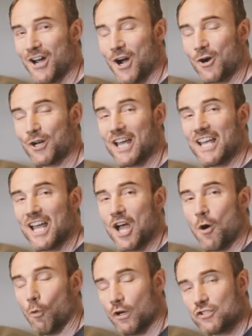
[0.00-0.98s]
Okay,
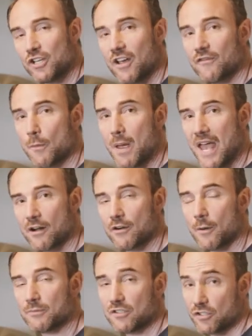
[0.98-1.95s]
once you have the
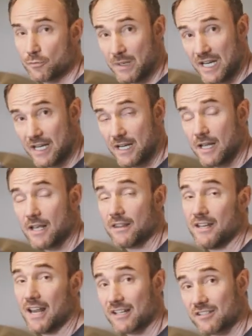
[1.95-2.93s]
pattern up to speed,
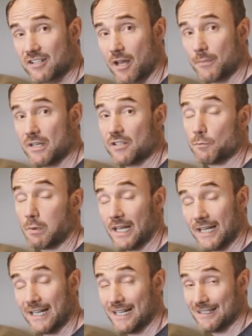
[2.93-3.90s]
the next step is
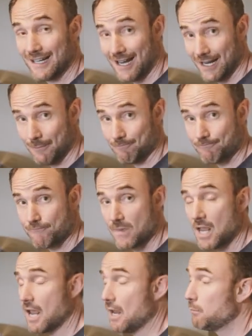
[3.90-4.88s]
playing it in time.
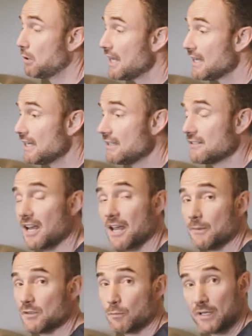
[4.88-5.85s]
And playing it in
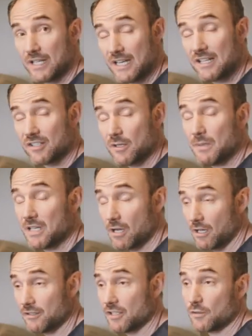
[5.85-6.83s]
time is pretty easy
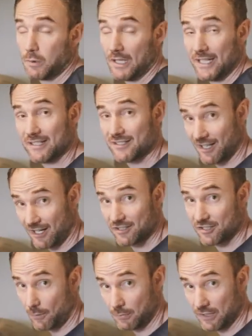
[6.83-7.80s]
because it's played at
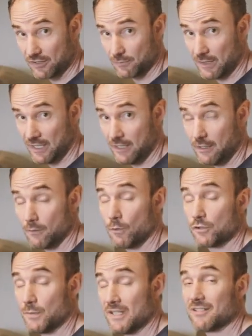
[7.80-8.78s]
sextuplet speed,
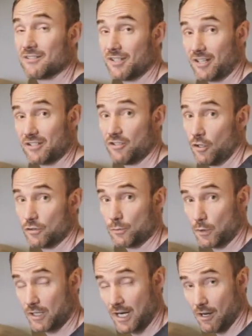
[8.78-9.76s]
which means six notes
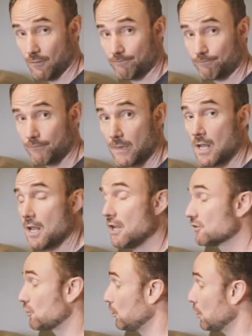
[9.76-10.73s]
per count.
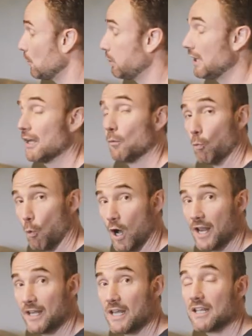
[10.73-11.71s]
So you're going to play
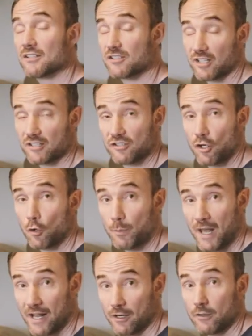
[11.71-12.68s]
one six-note
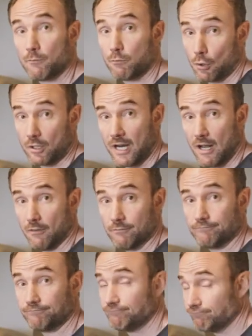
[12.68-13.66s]
pattern per count.
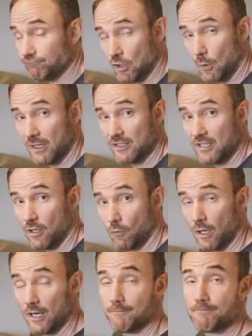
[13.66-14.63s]
No big deal,
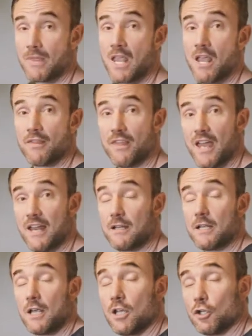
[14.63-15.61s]
right?
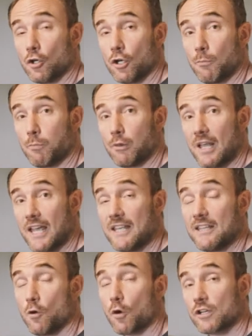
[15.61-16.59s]
Then you're going to play
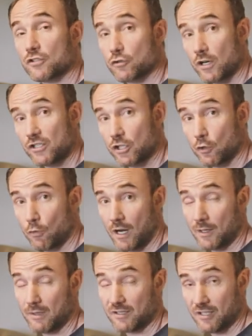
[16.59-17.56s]
the orchestration
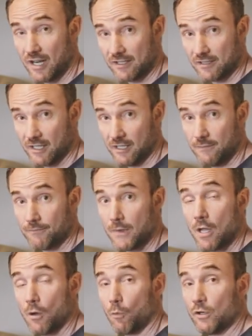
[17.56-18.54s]
Gregg Bissonette did,
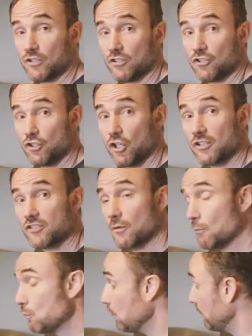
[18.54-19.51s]
which is
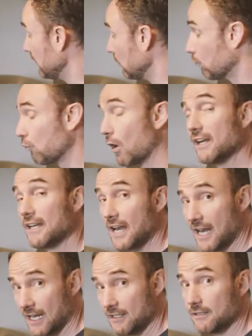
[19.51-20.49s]
just moving the right
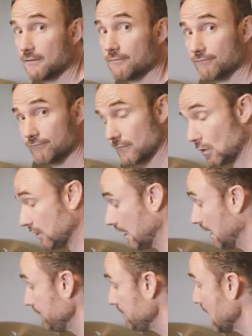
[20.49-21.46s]
hand,
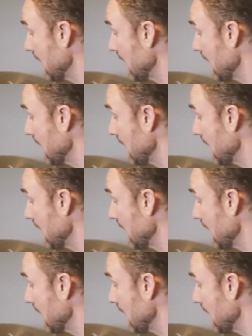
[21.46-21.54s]
okay?